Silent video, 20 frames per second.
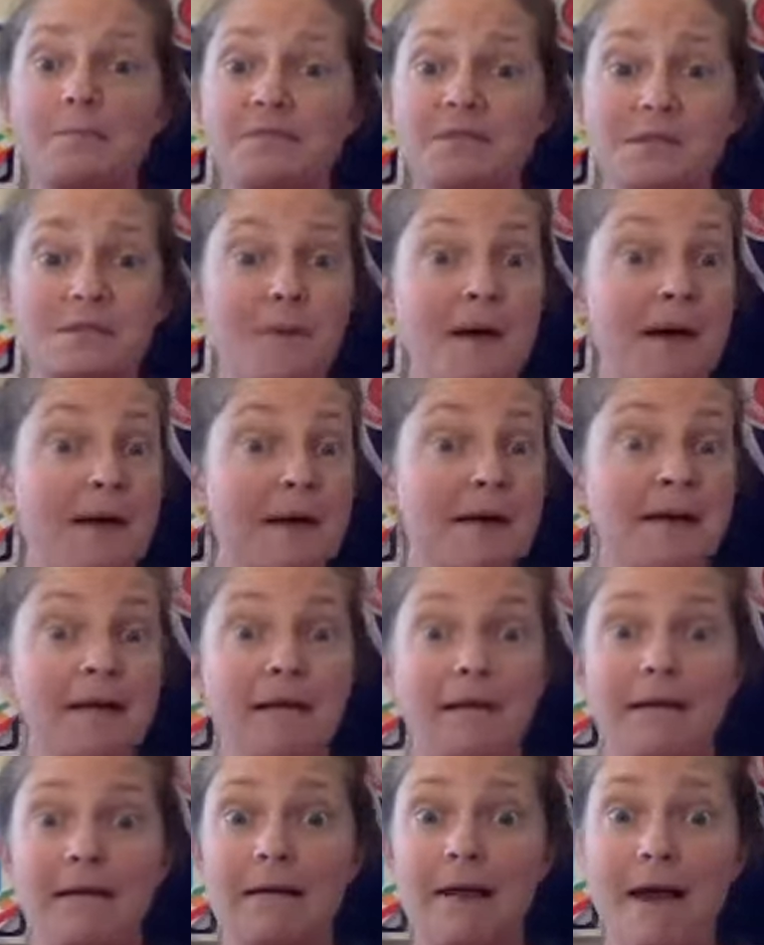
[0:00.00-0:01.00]
To bed at
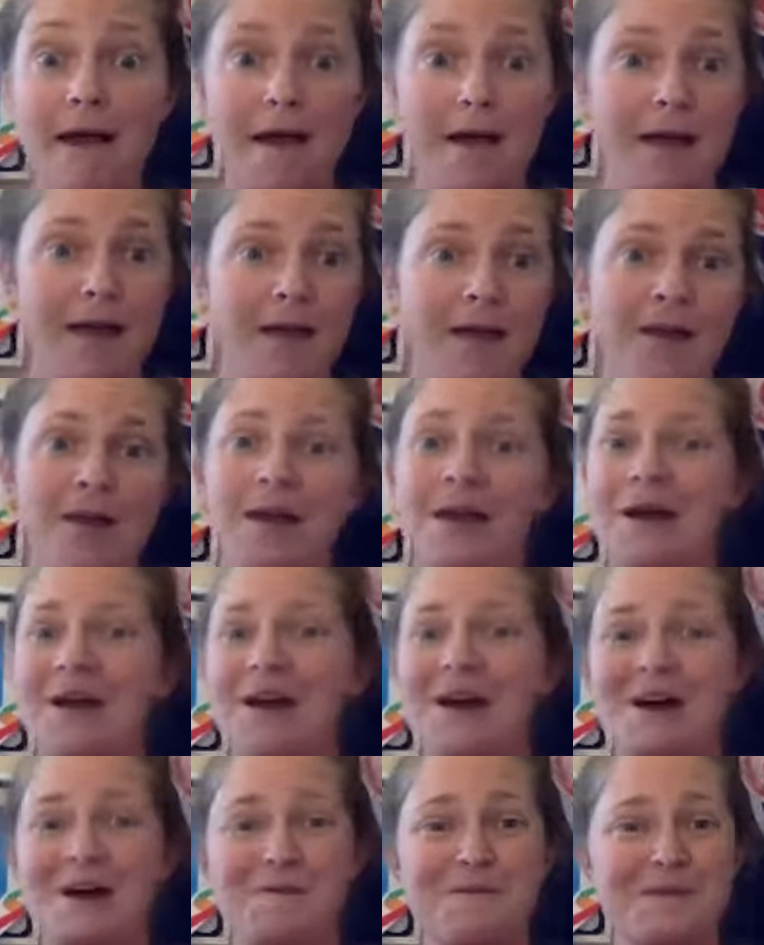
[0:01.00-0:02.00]
nine
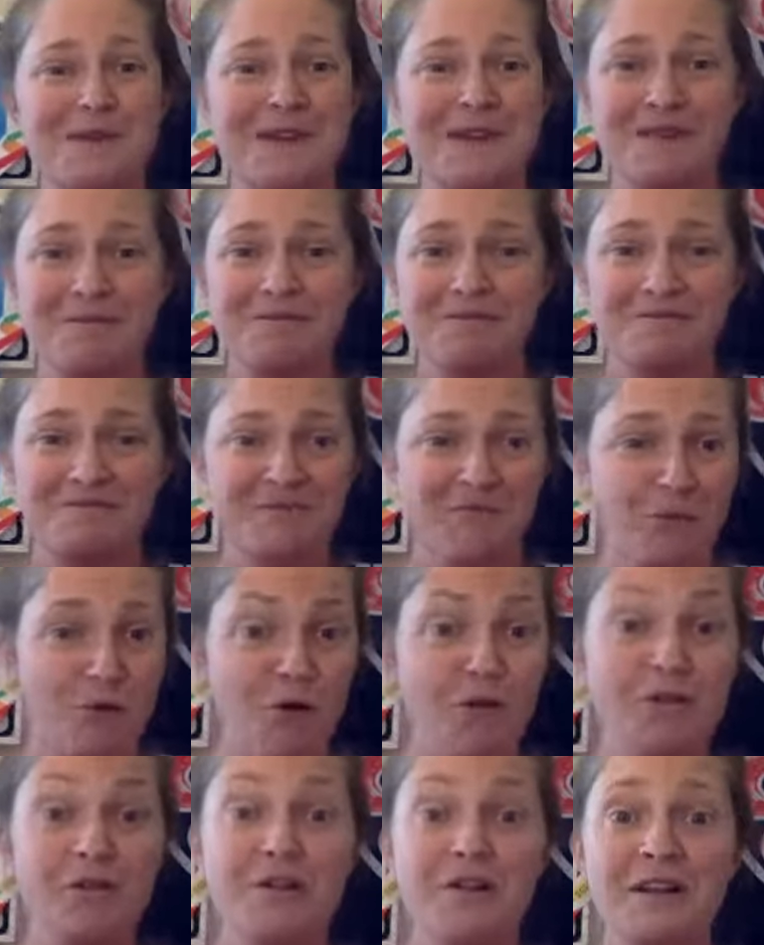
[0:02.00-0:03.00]
up at
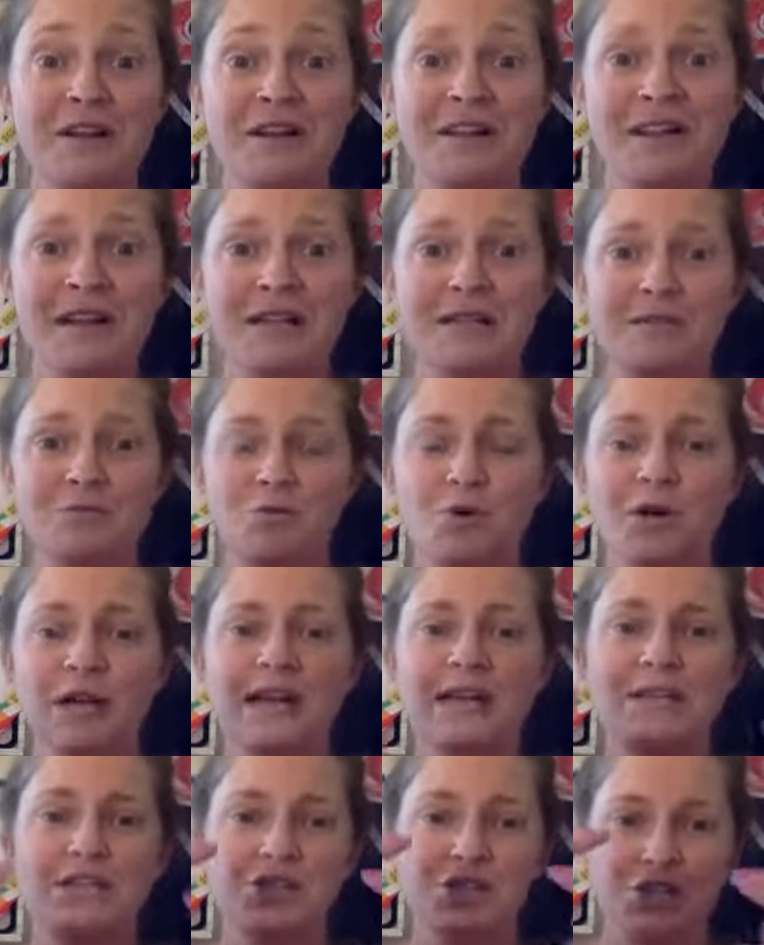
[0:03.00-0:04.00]
4.30 the next
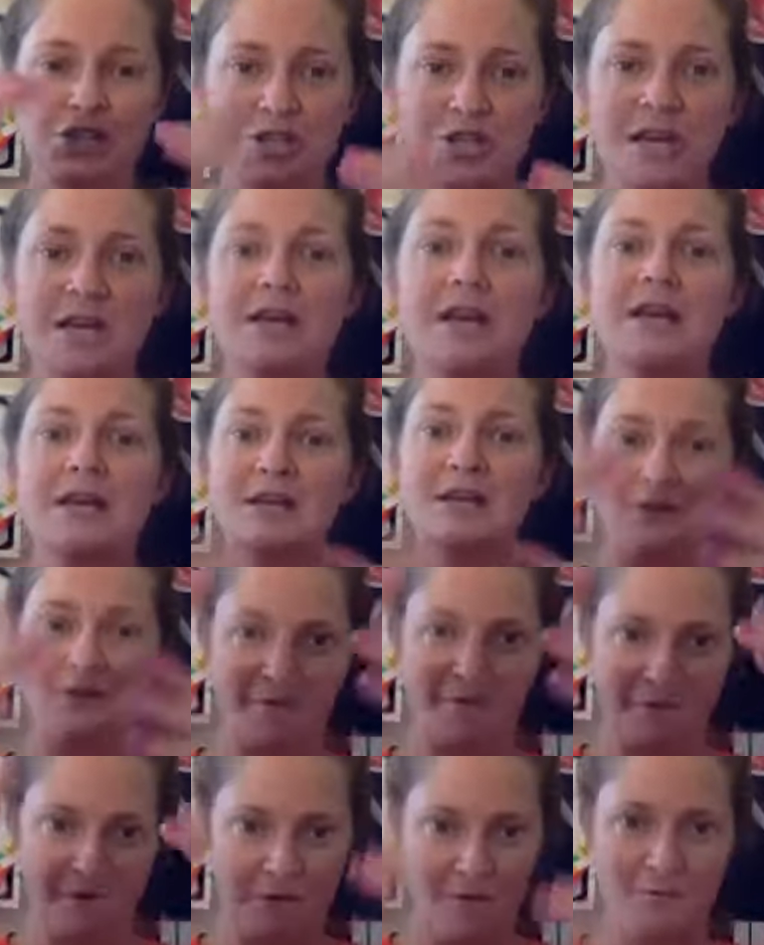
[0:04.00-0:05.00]
morning and
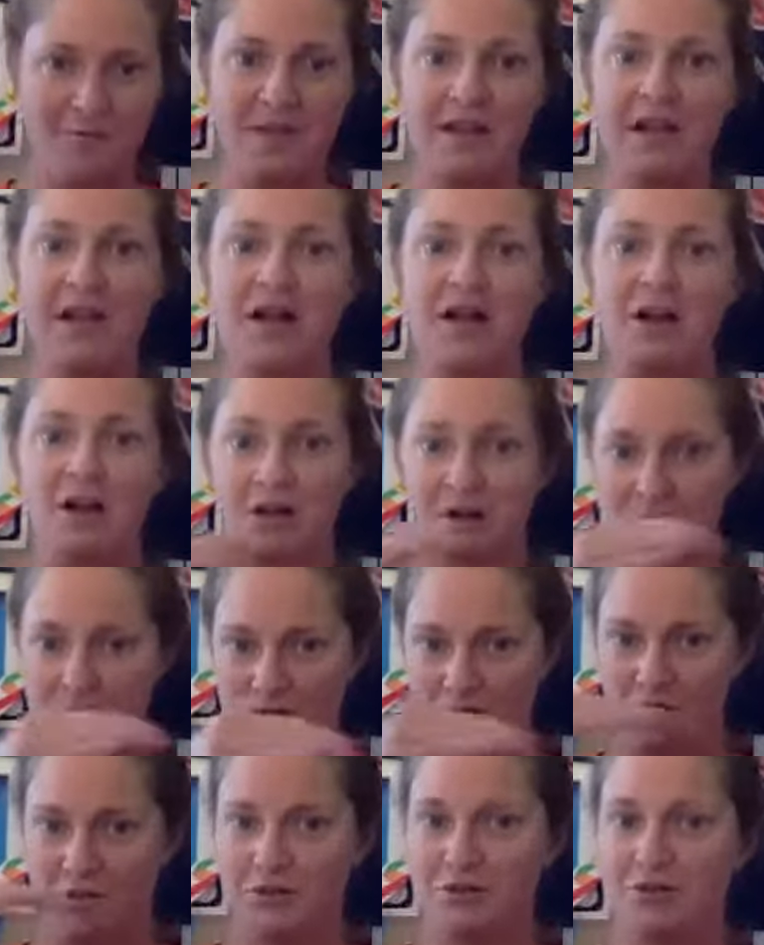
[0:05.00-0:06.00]
from there
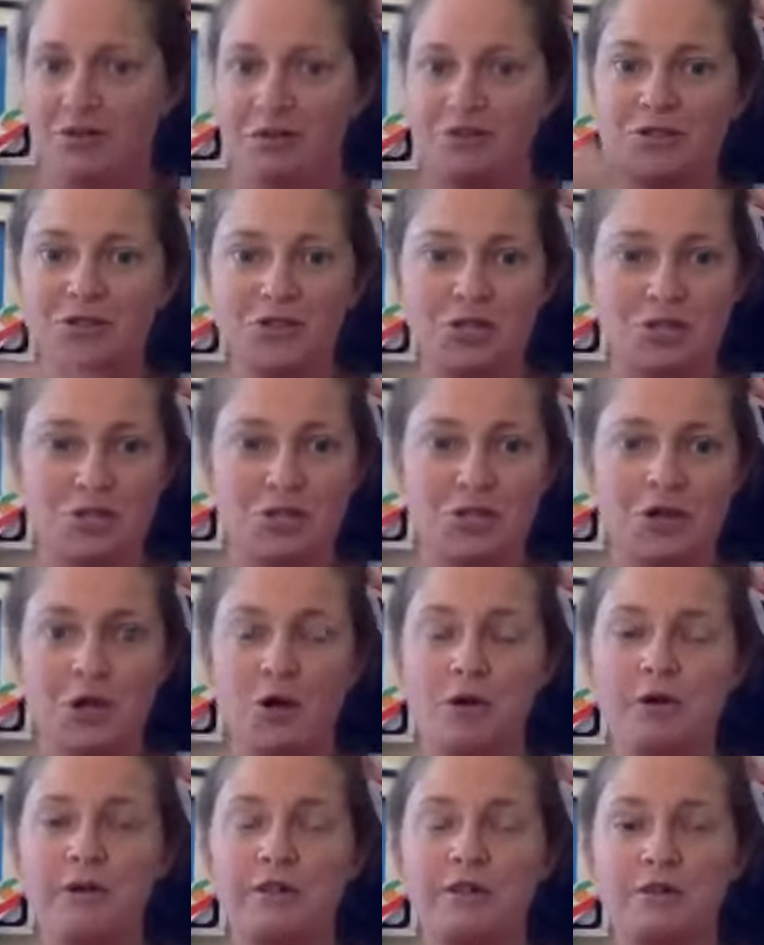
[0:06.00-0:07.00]
just
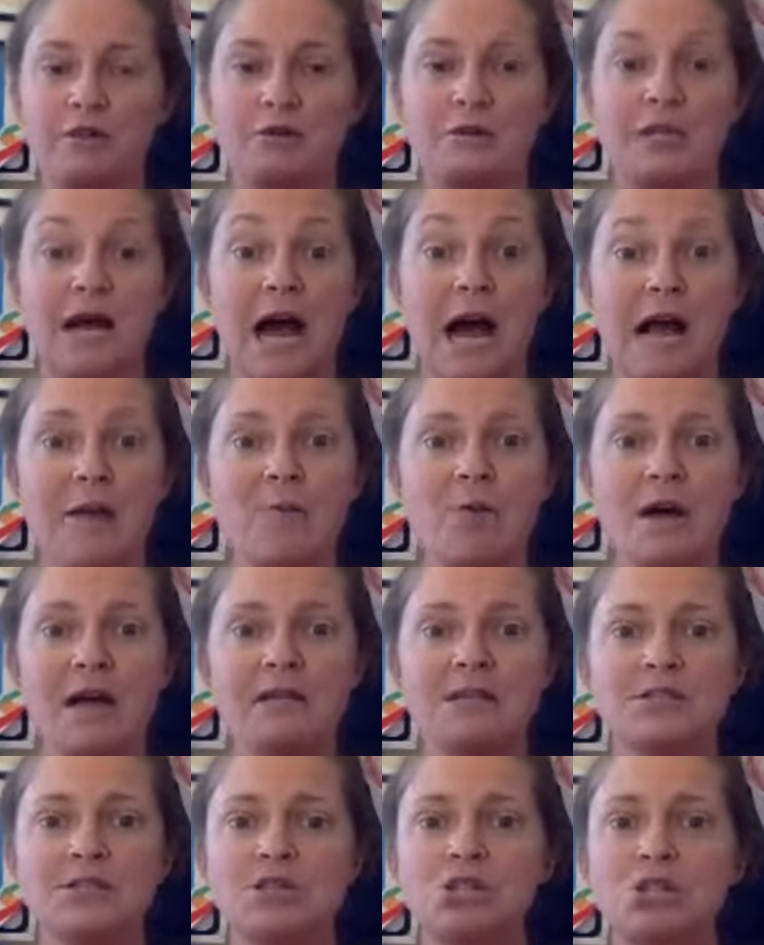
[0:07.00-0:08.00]
go through time
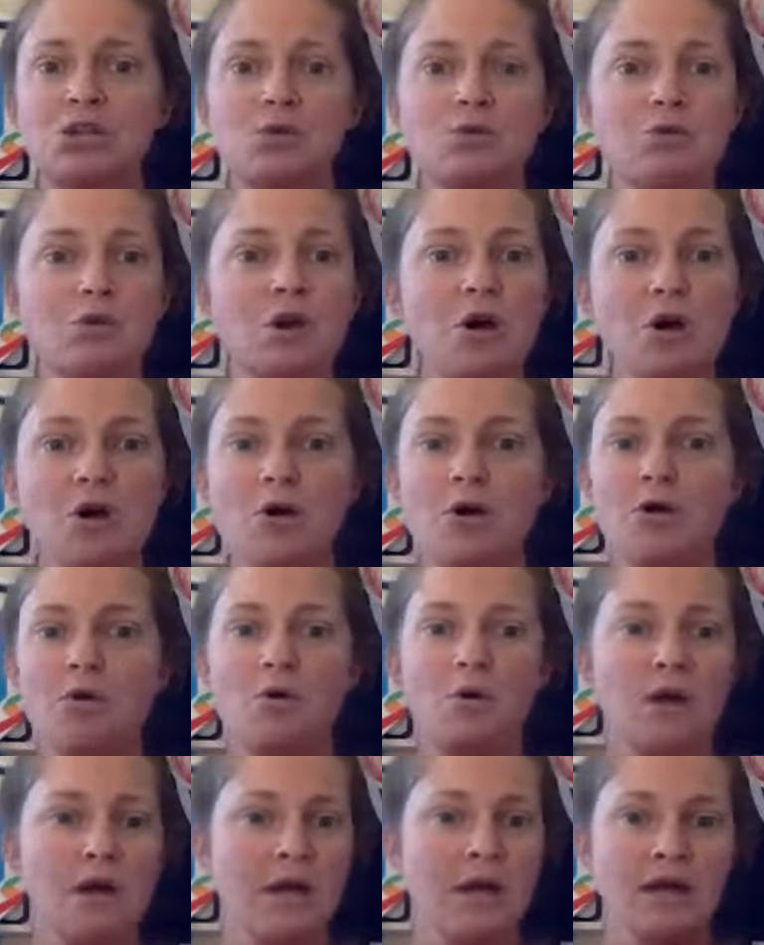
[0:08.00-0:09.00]
wise so you
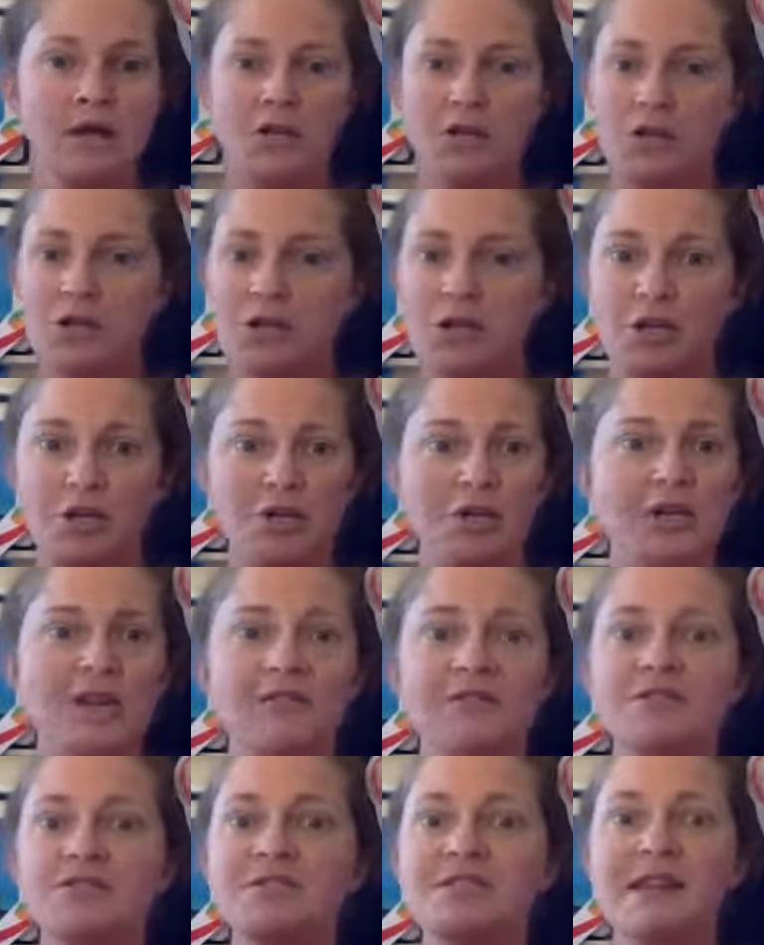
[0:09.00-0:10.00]
know you
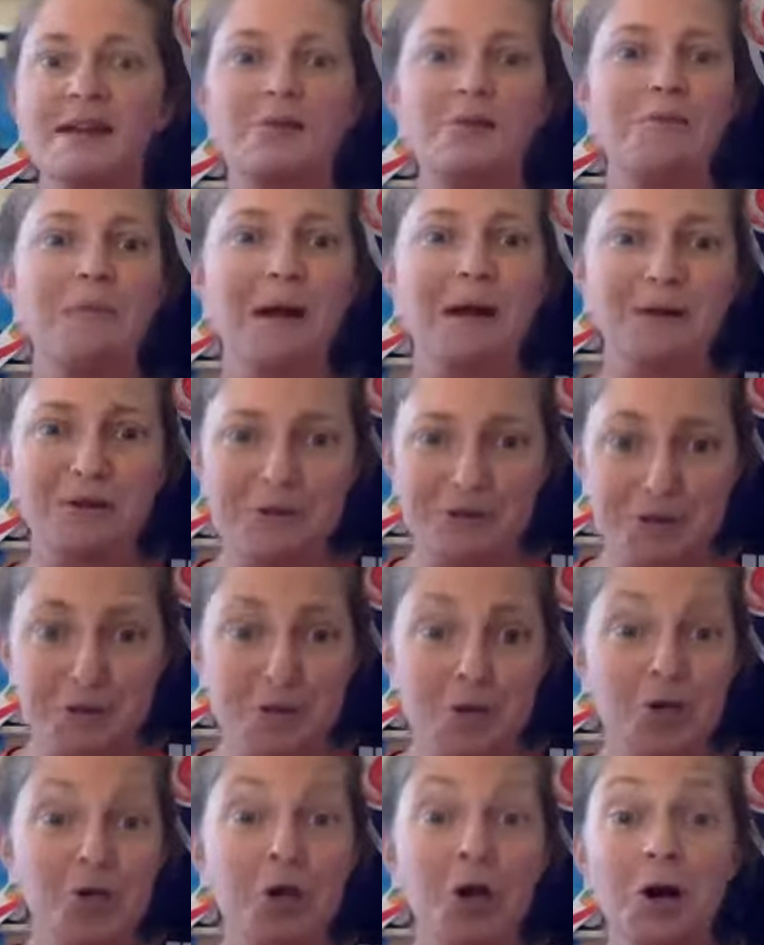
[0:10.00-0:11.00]
even set reminders on
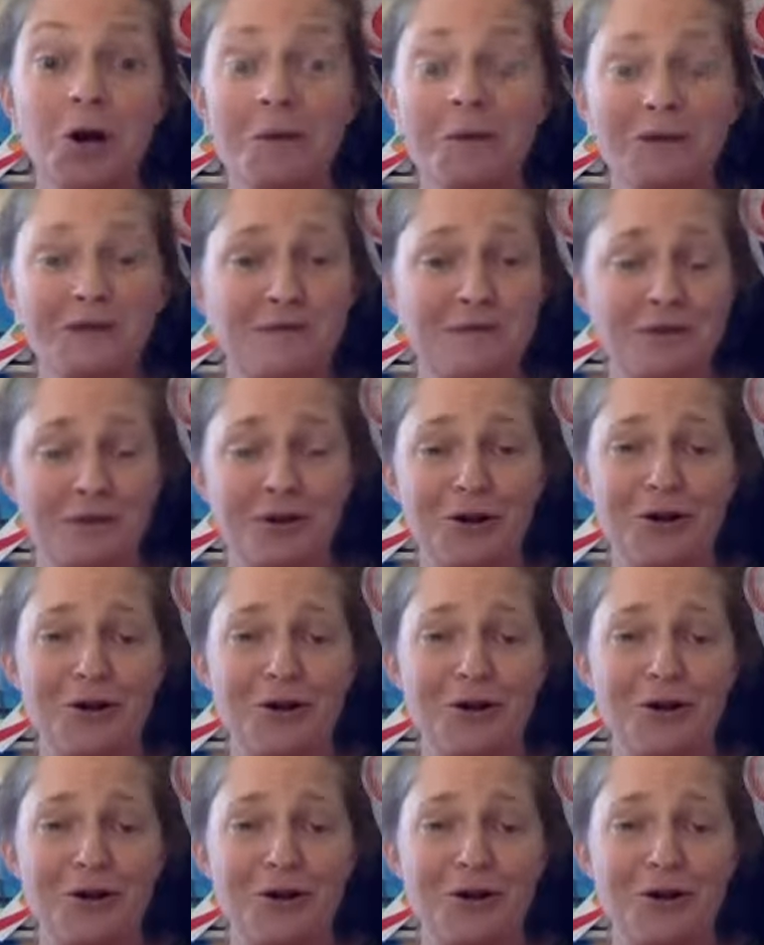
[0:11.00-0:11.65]
your garmin if you're